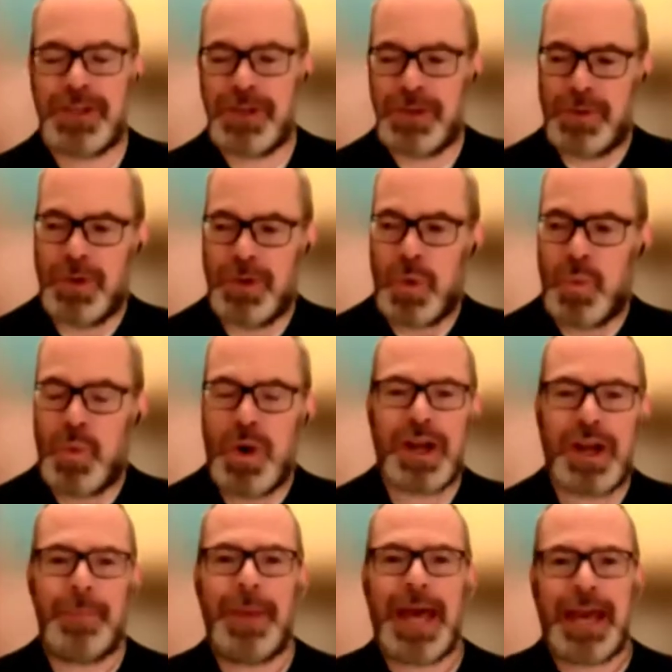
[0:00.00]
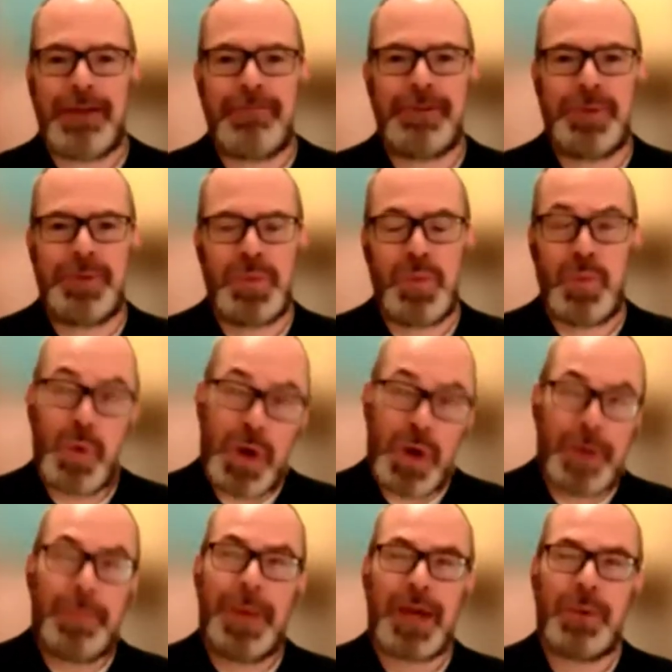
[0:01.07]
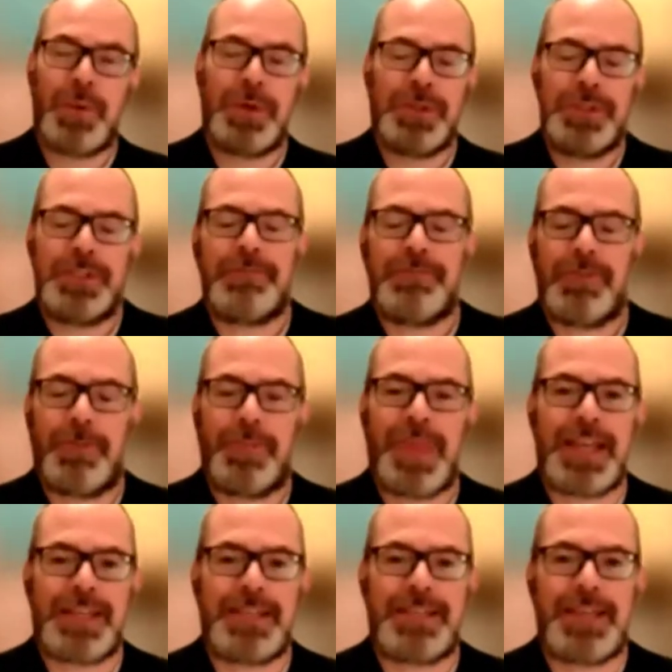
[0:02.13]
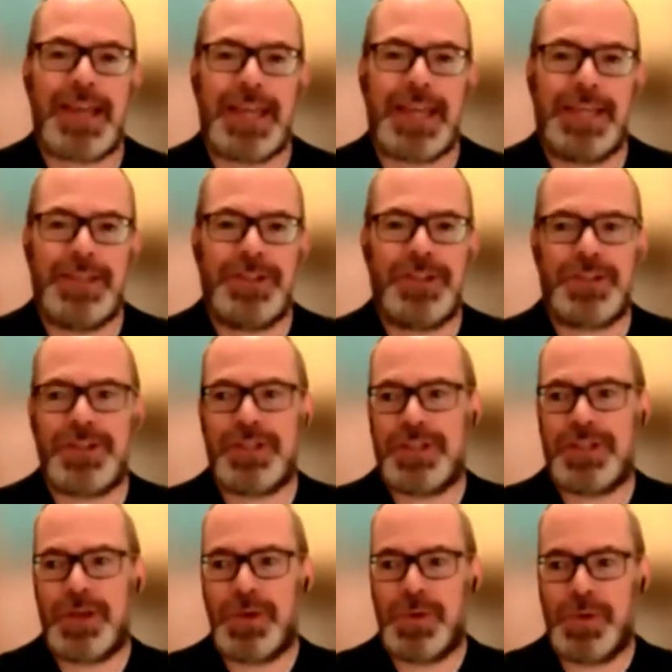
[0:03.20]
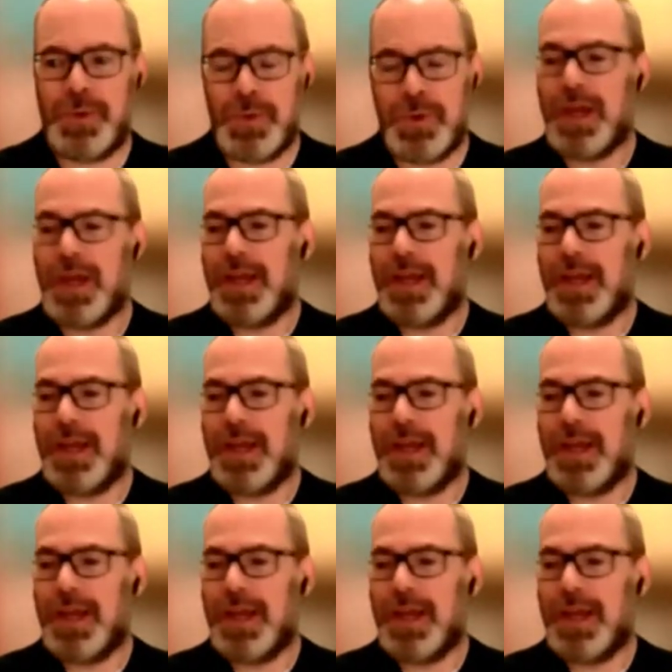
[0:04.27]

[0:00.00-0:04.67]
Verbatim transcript: to work backwards from that stage to